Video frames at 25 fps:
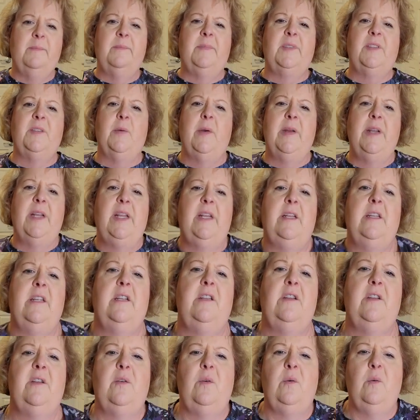So I need
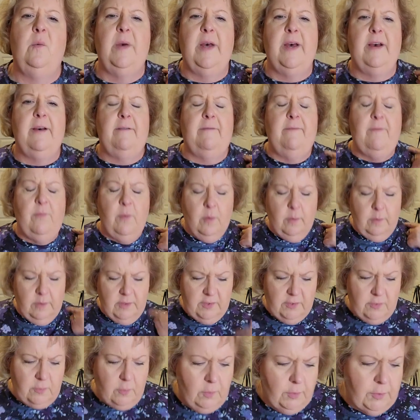to do a
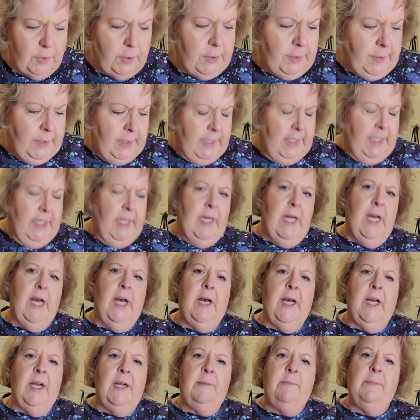forward shoulder
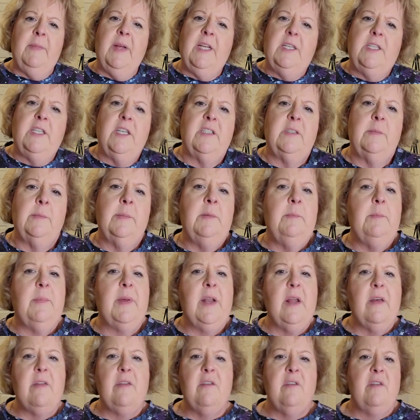adjustment.
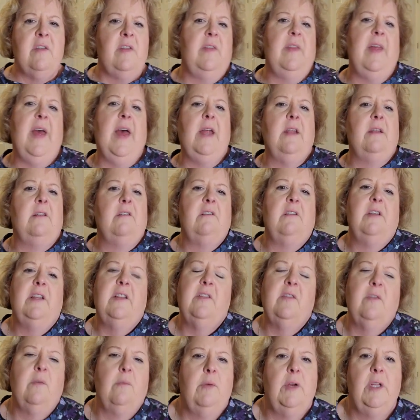But other than that,
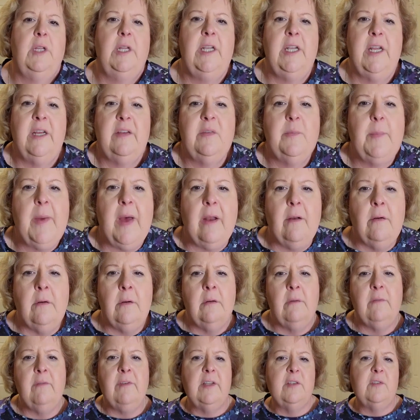it's a really nice
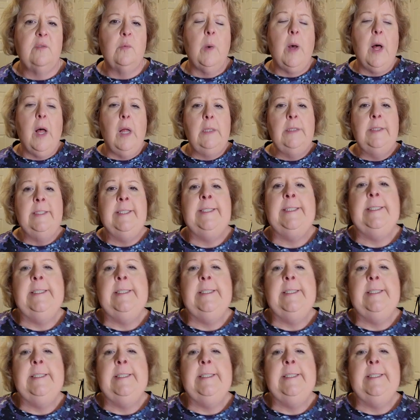pattern. Fits well.